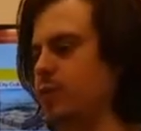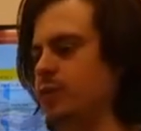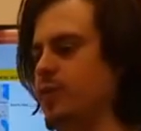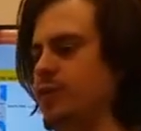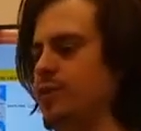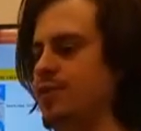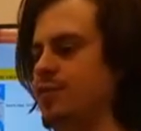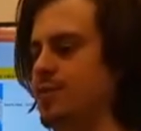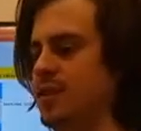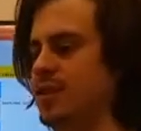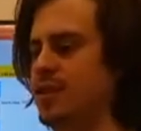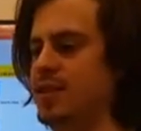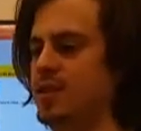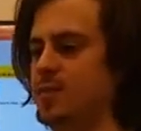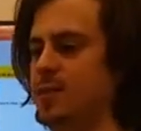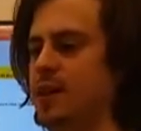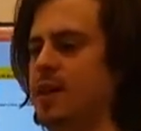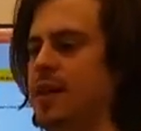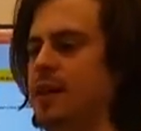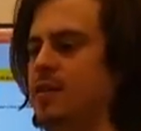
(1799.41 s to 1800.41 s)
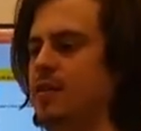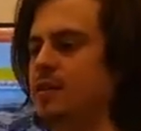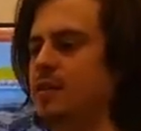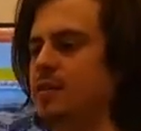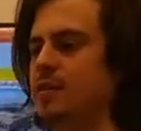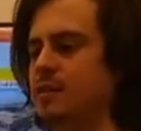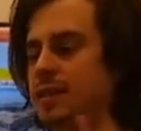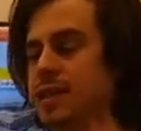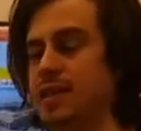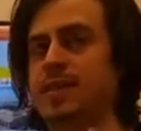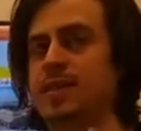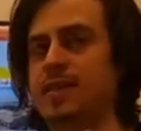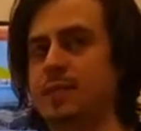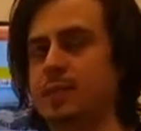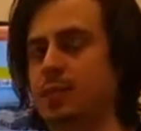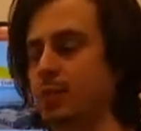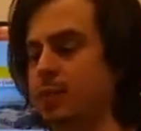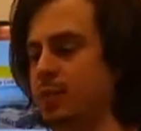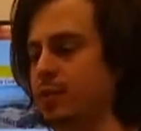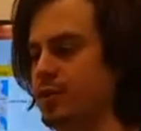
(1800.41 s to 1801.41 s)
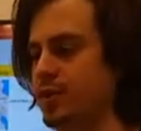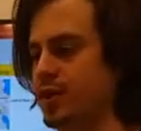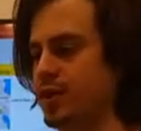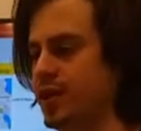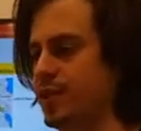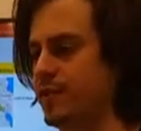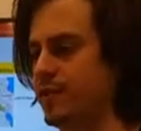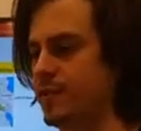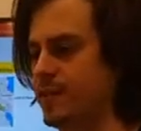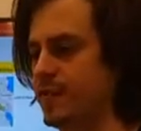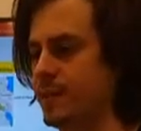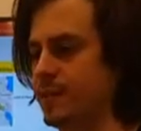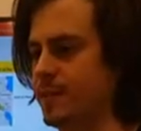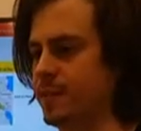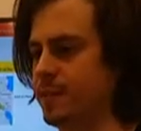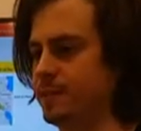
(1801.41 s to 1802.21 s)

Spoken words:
with interest as well. That's an important shift.